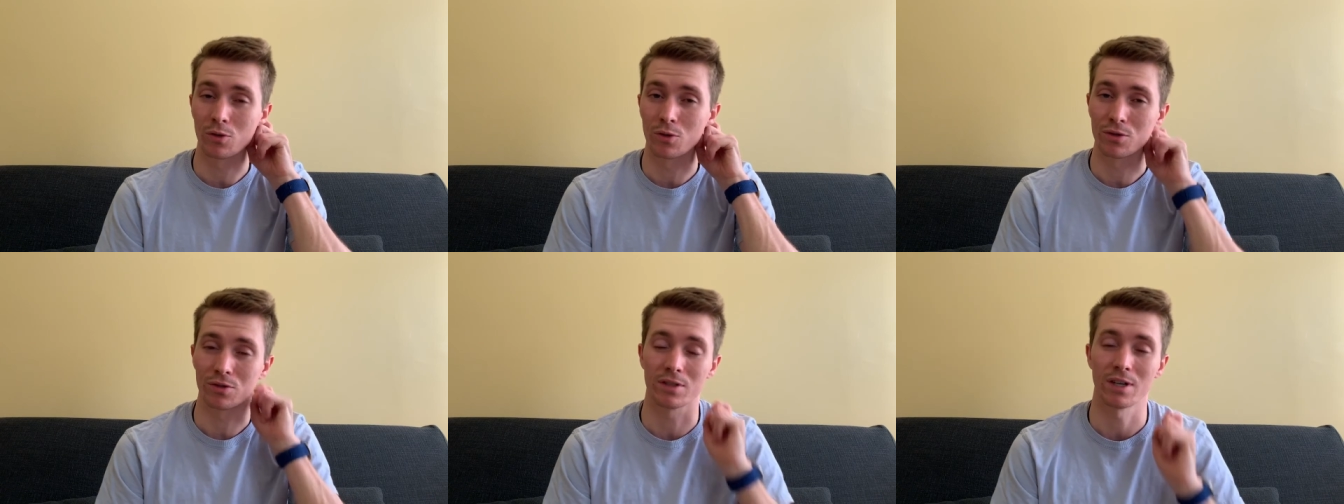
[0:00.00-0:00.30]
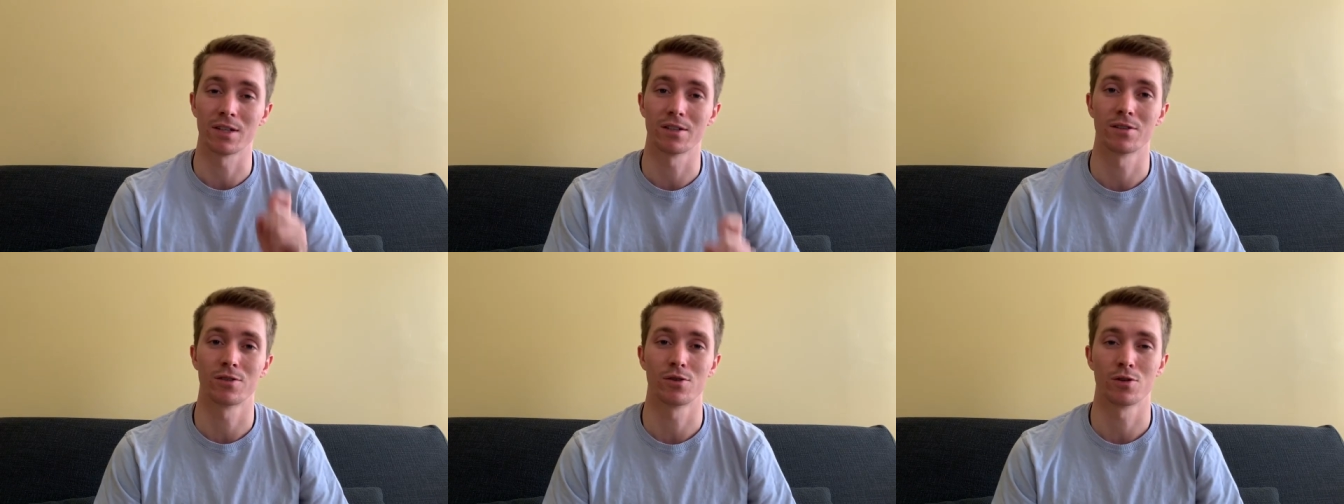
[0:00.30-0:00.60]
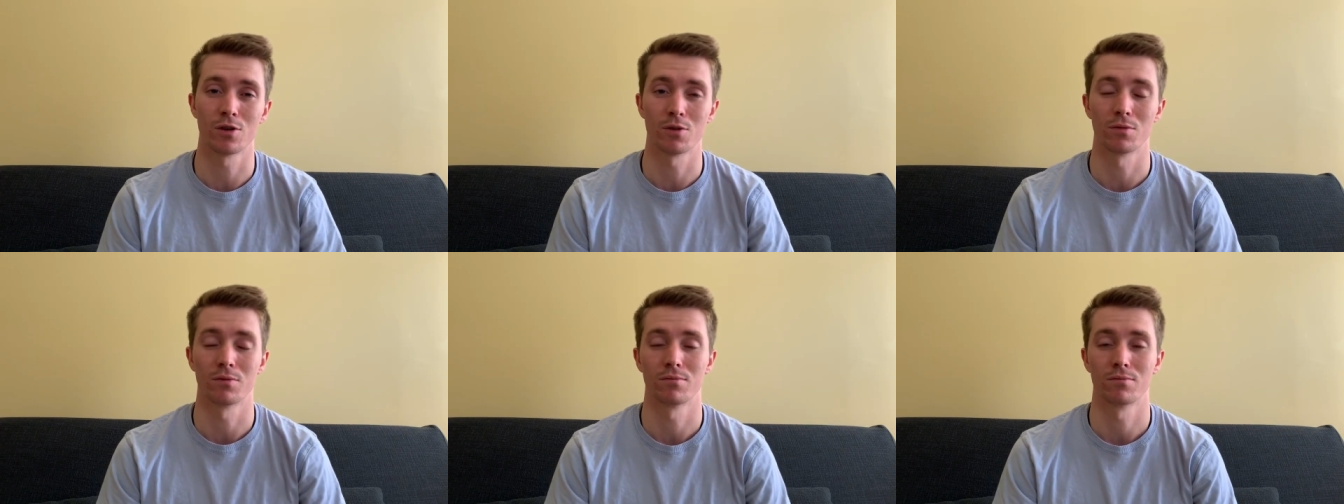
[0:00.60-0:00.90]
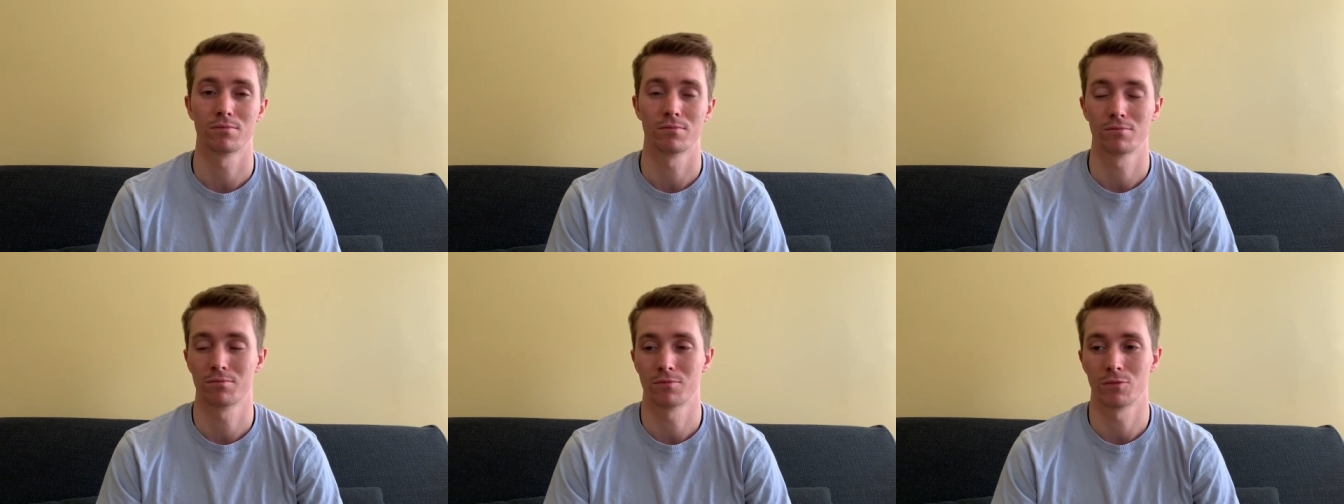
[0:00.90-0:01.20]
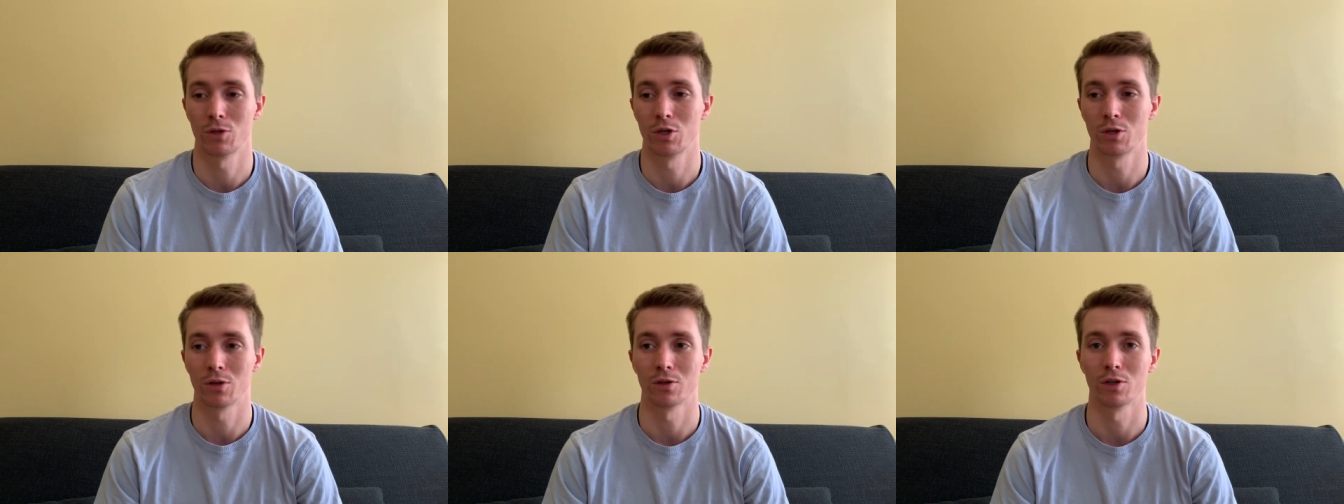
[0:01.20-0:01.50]
cool sites that
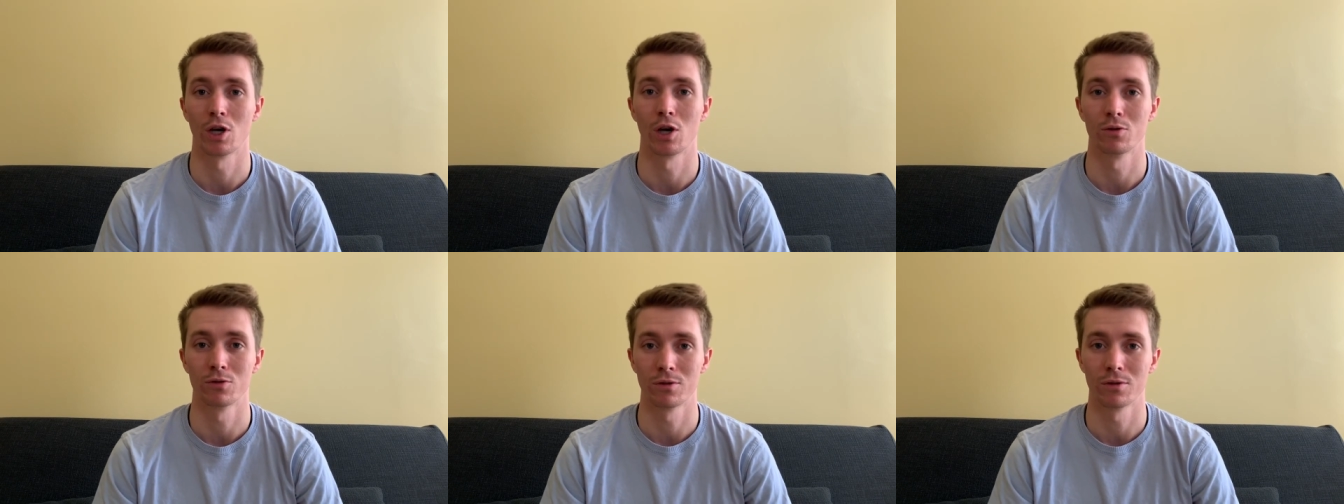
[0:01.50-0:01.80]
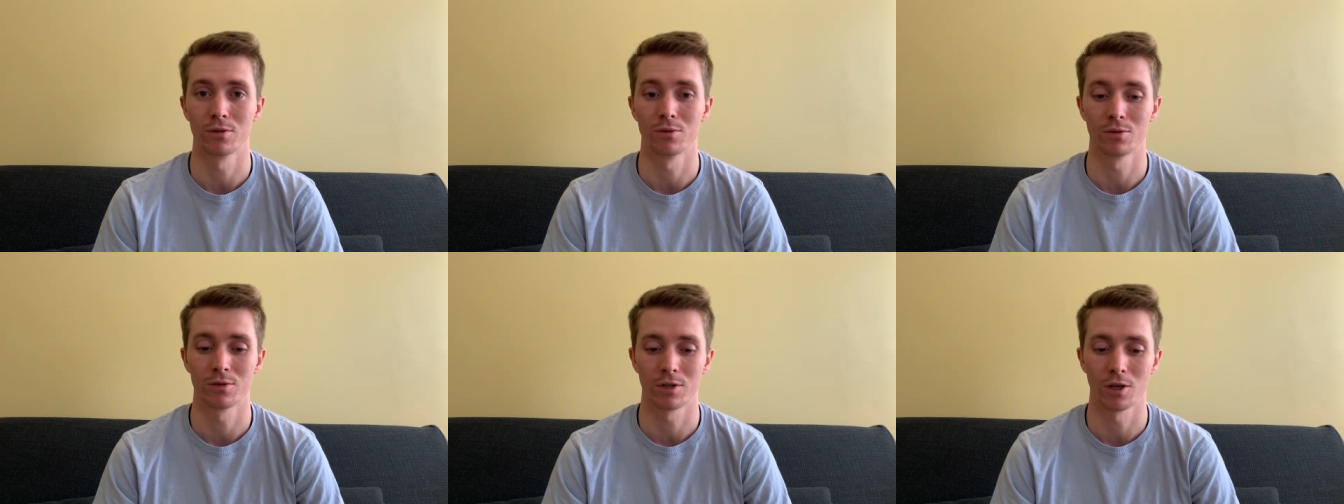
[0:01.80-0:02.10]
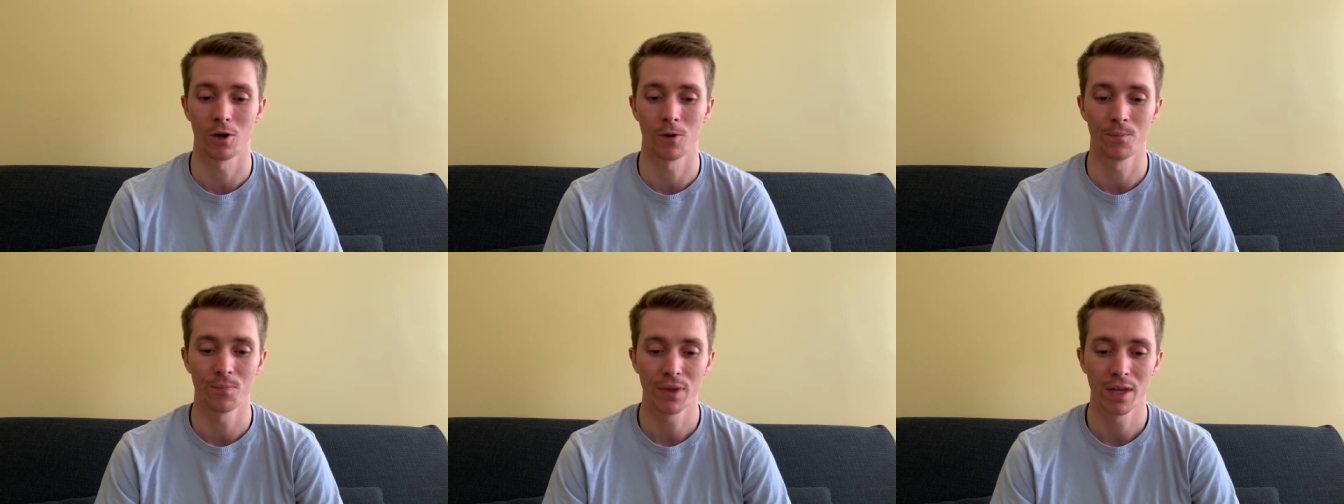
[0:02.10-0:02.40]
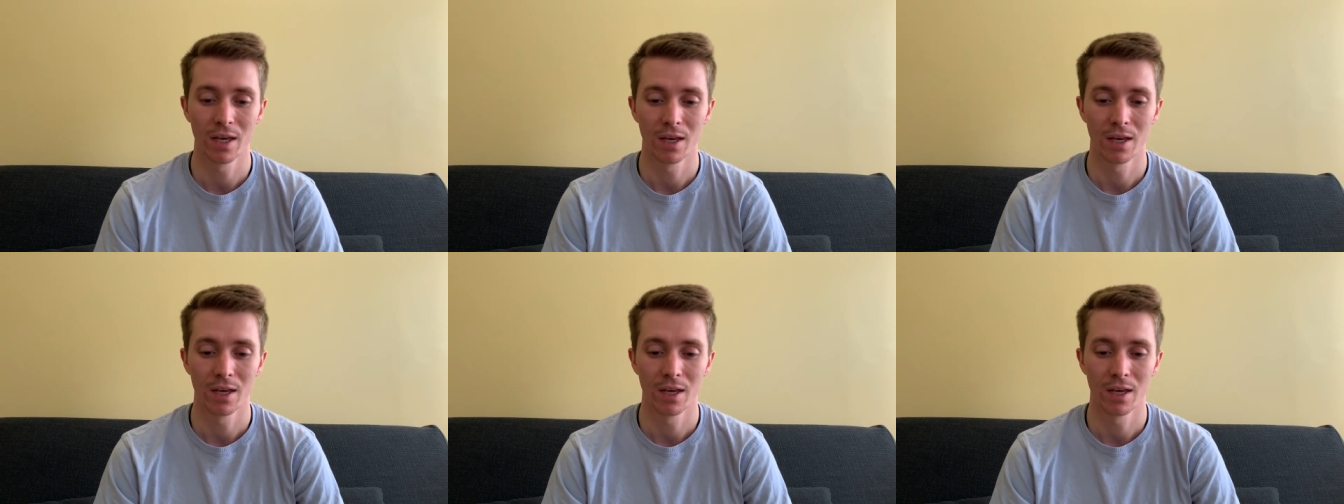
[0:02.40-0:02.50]
you can go to. So